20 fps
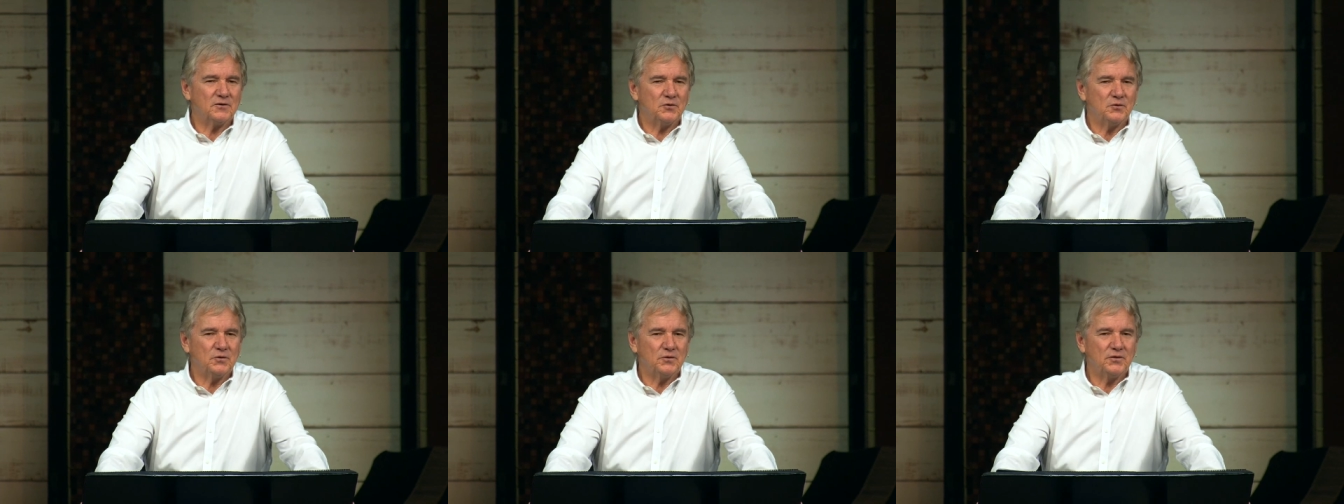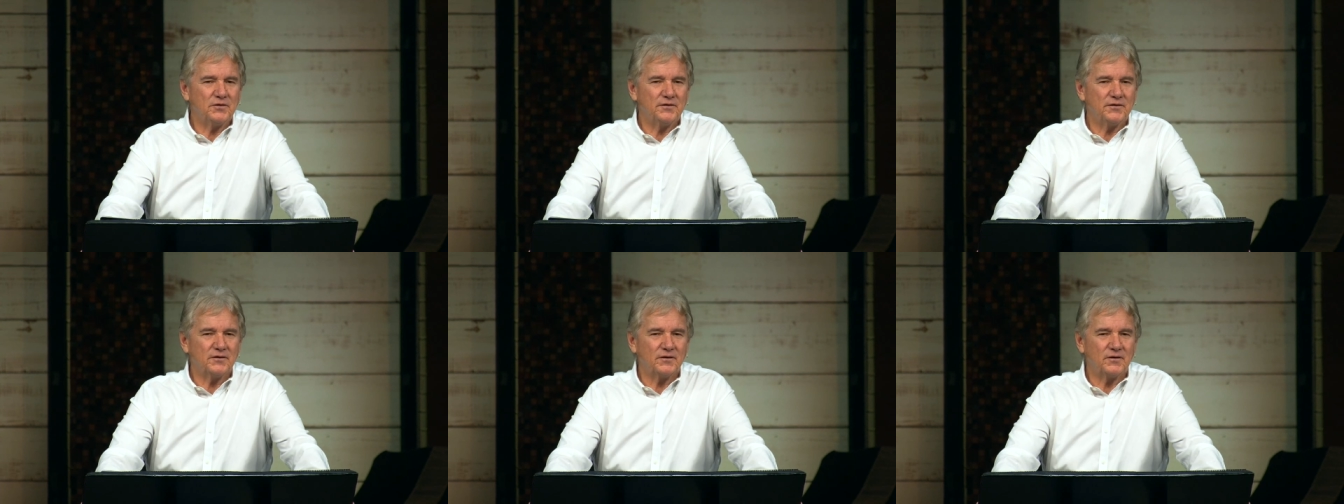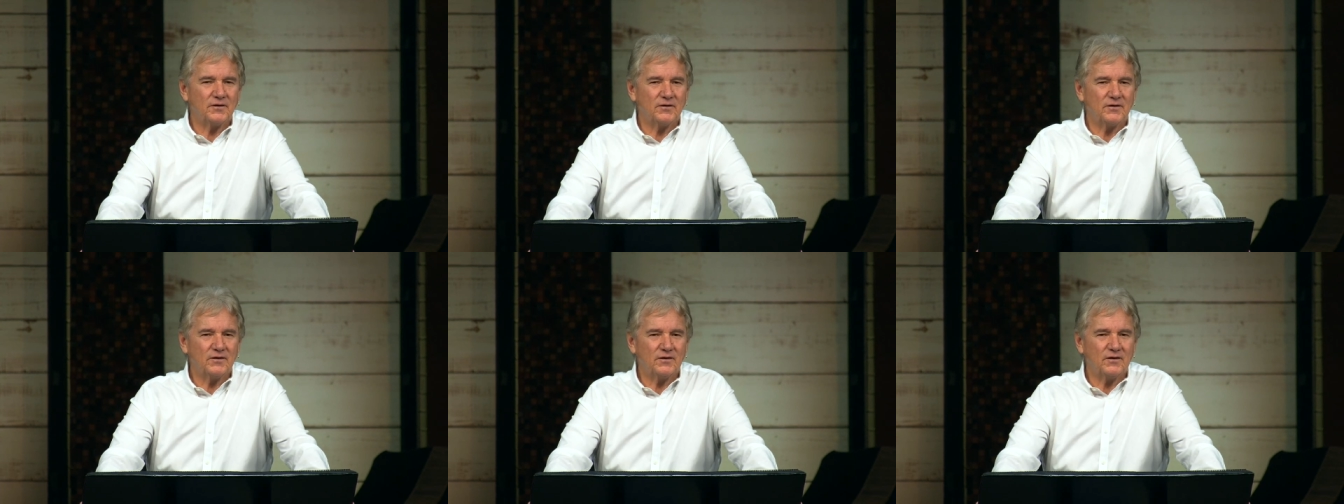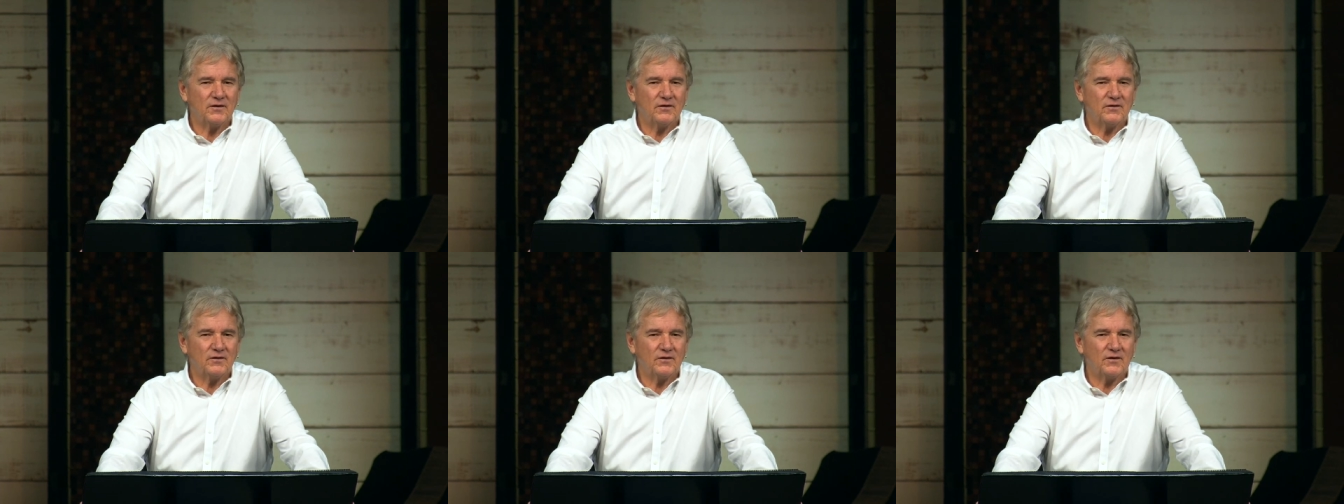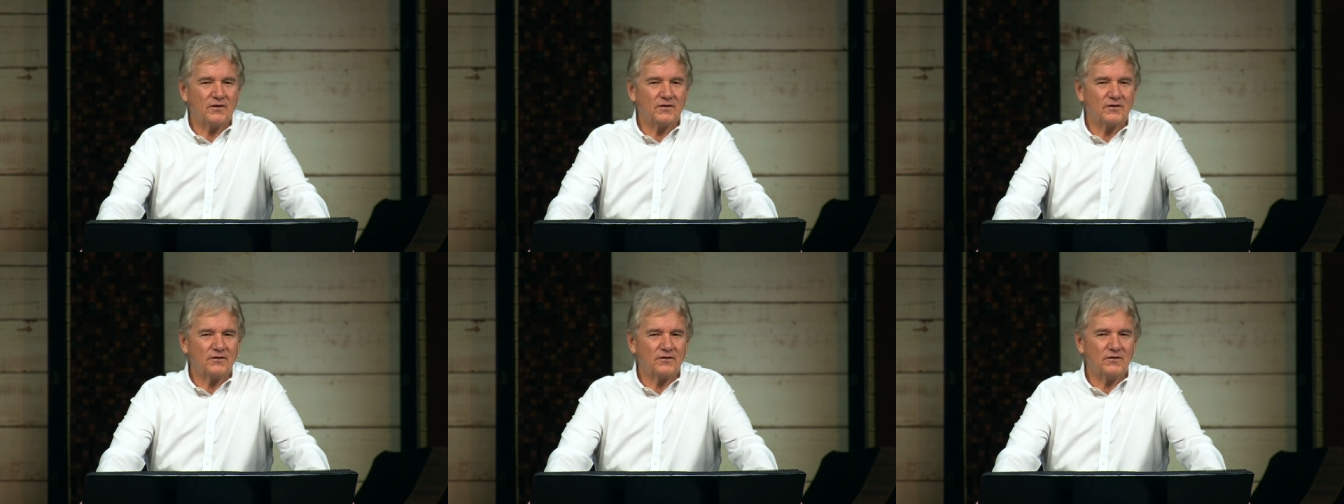and Lord, or,
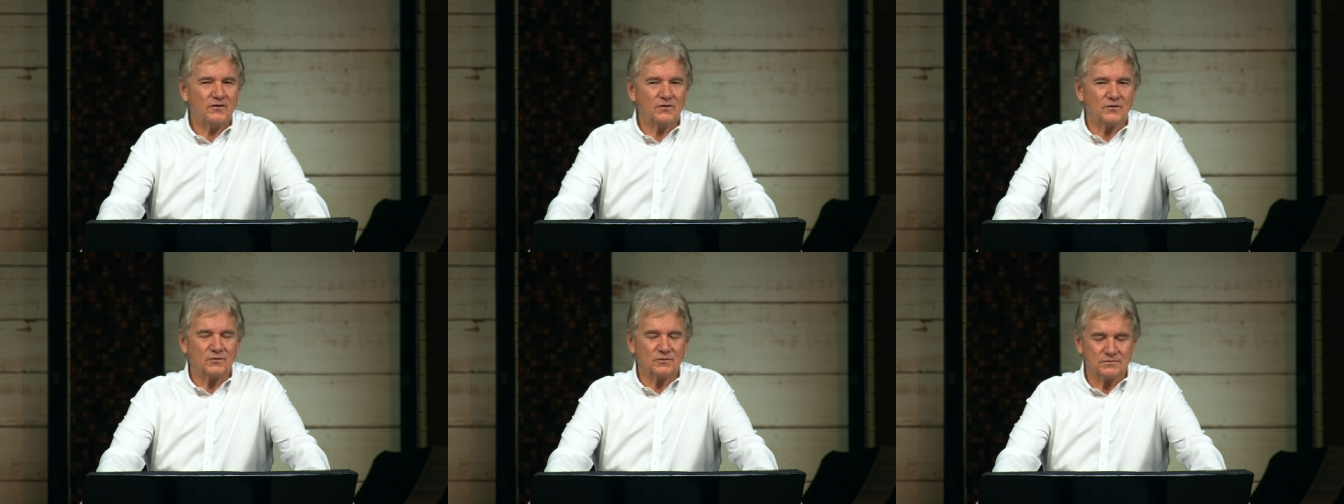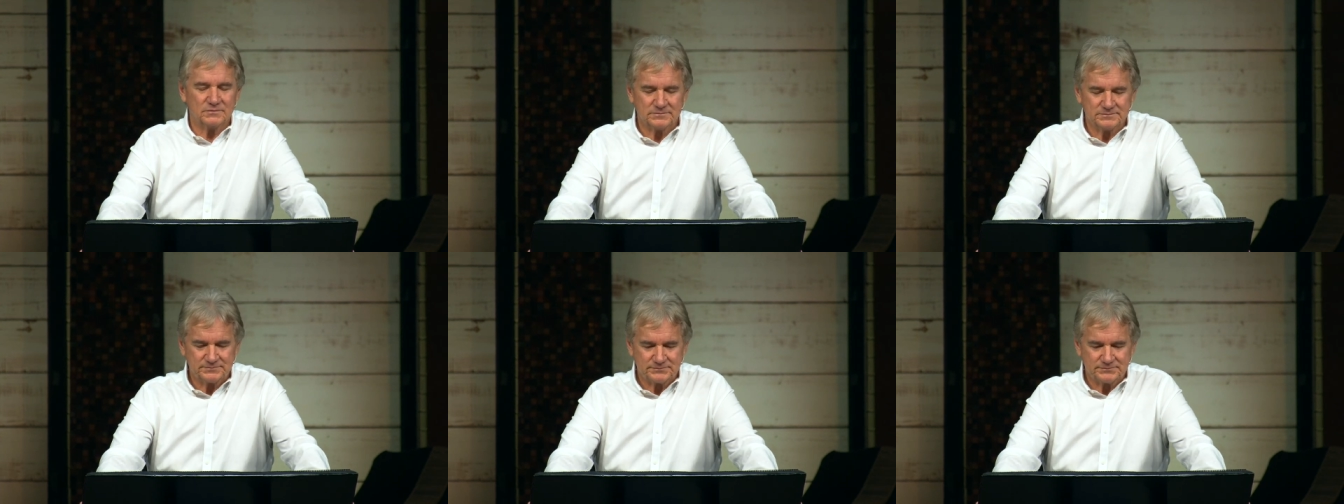are you?